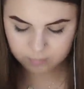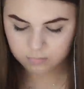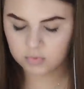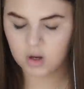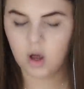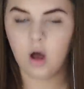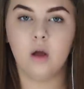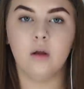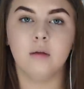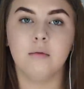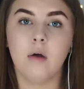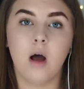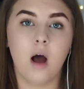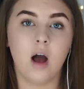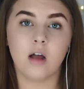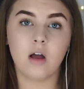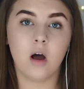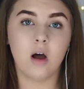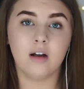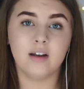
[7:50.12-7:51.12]
No,
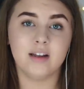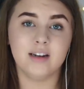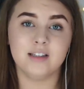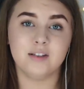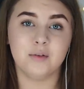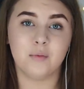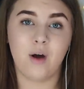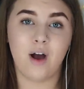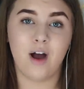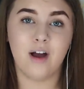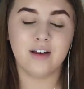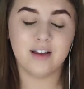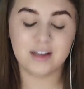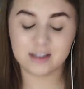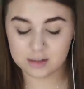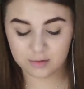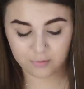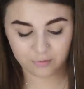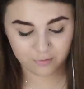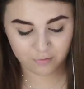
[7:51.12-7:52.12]
I can't get it to work.
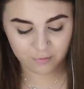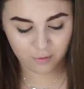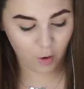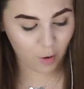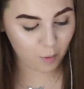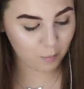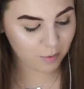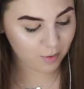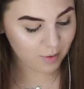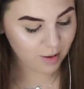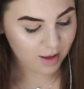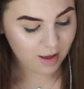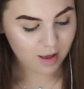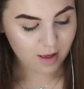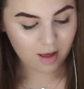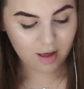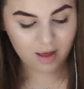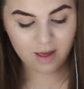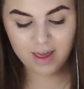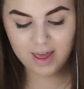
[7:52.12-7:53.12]
It's a flop.
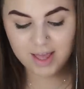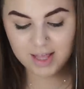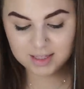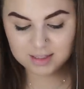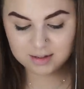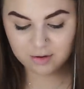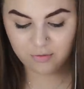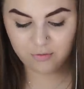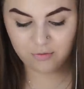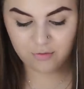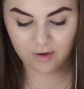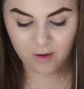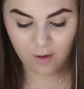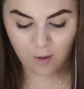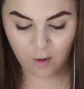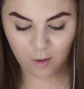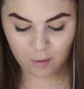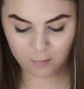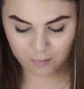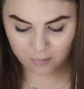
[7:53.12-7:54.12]
It's a
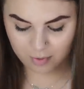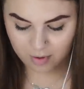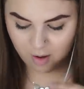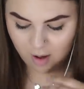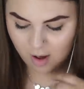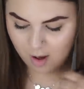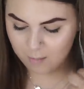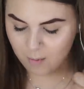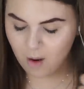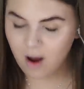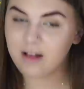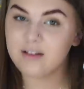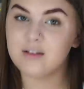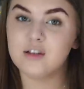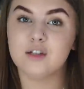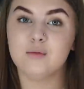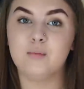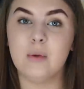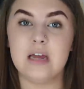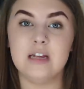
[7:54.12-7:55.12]
flop. I might
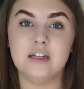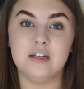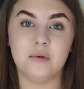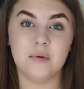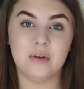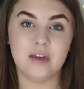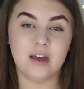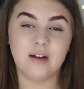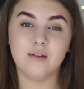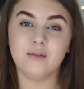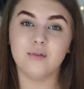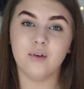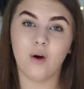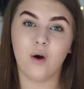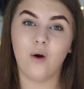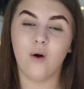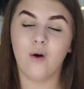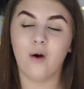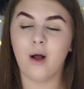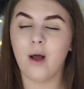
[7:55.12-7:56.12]
just be doing it
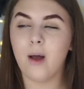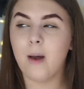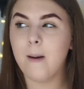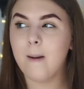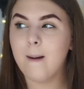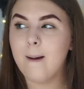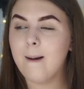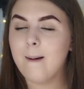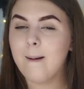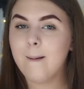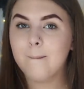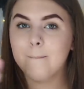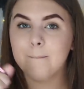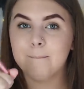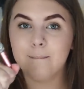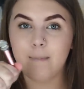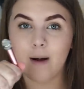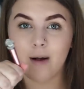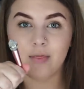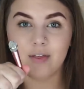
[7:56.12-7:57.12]
wrong,
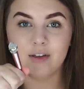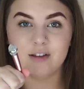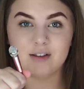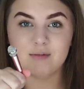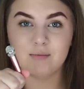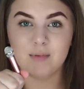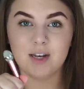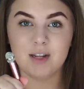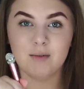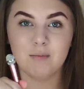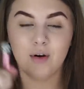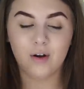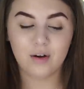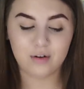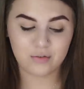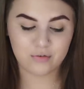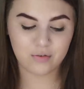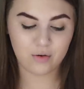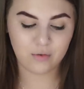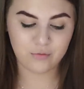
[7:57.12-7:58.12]
but this mini
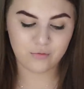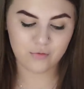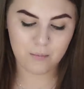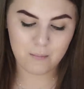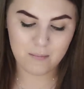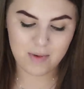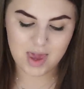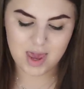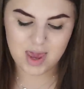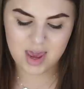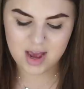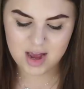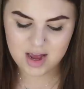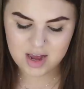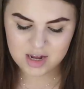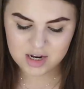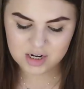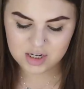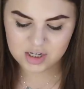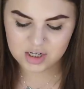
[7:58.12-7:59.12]
microphone for me
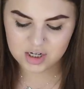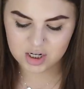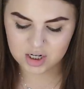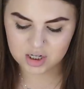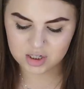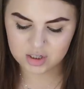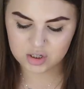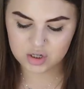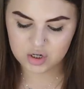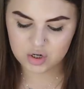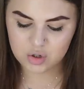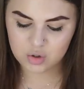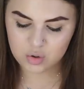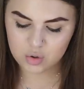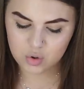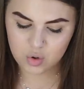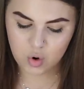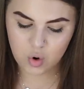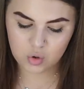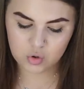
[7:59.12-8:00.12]
does
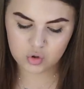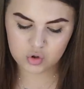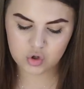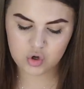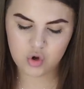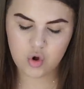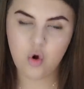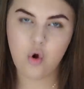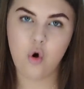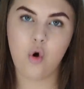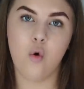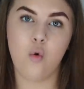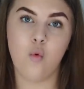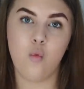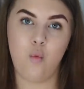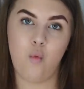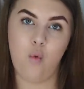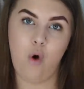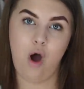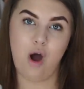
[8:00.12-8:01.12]
not
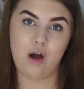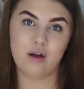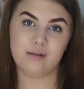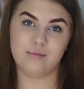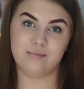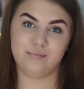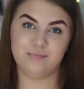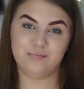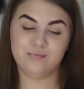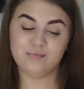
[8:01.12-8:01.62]
work.